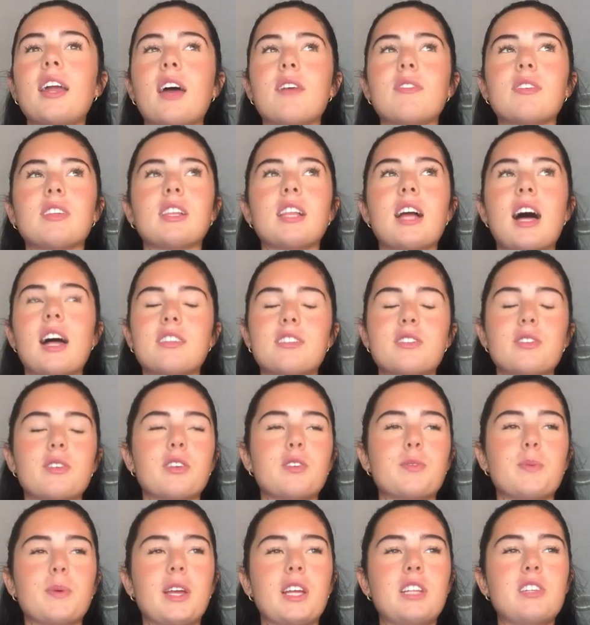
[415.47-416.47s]
I have a lot to
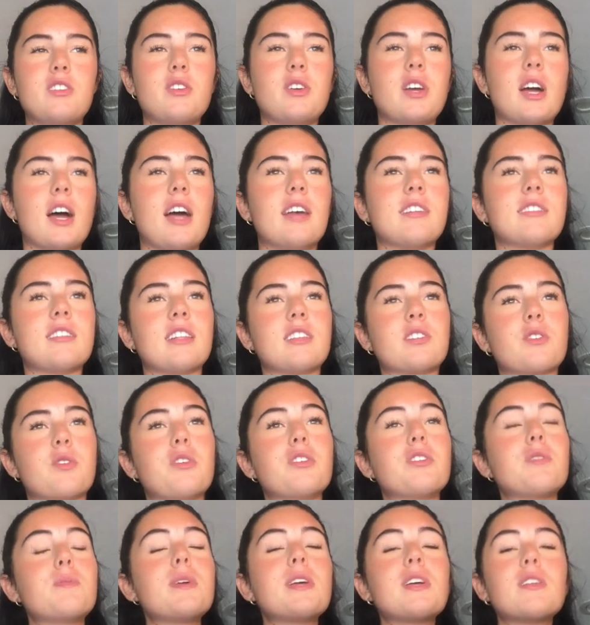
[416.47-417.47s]
explain to you guys. That's
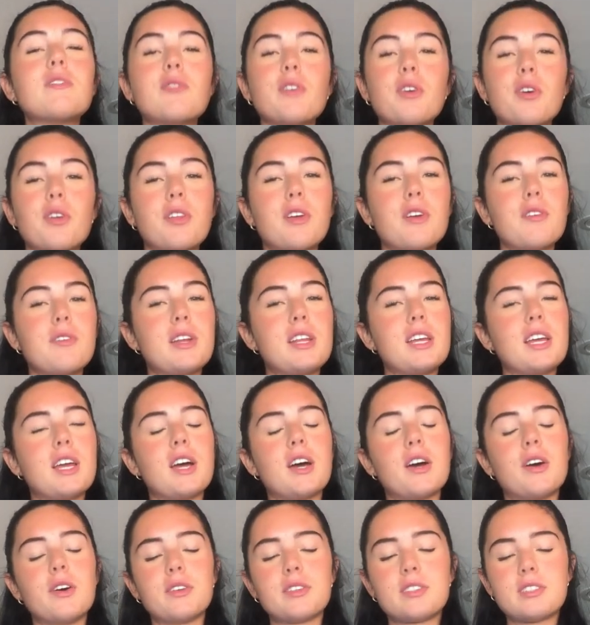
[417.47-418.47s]
going to be in further
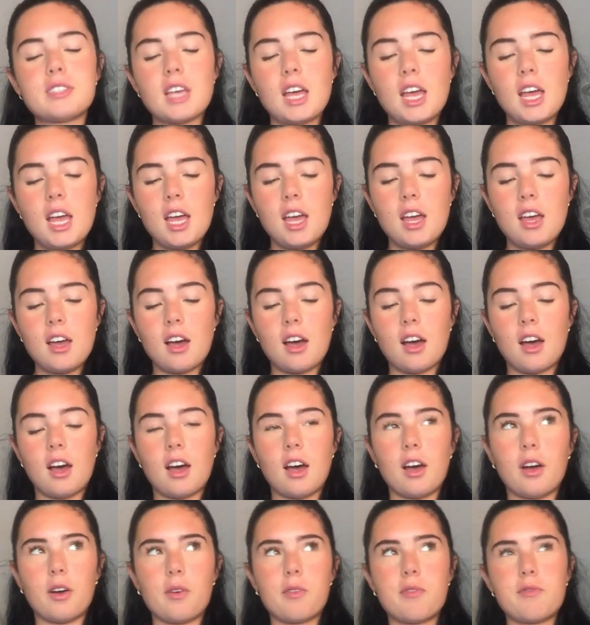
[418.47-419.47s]
videos,
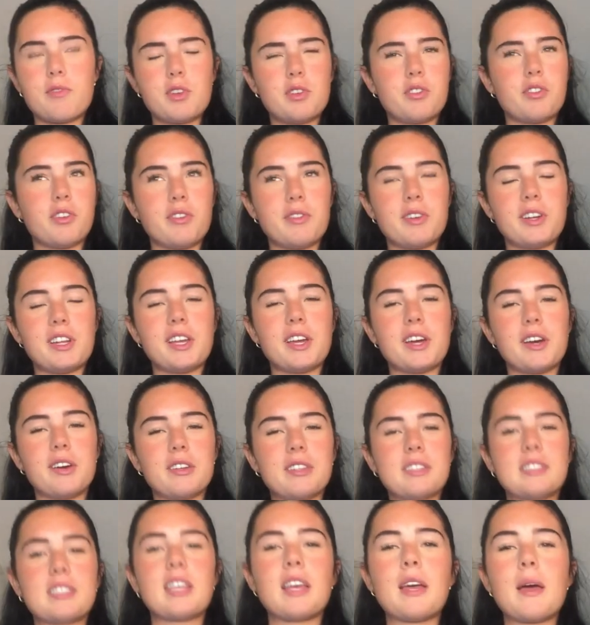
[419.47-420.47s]
uh, future
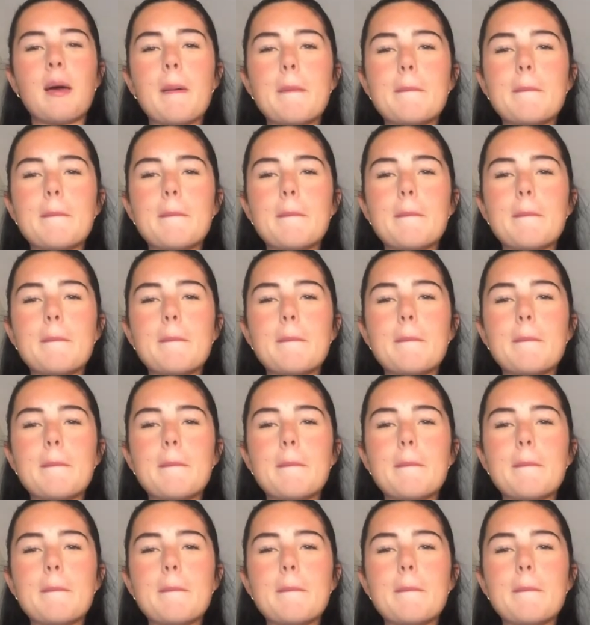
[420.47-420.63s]
videos.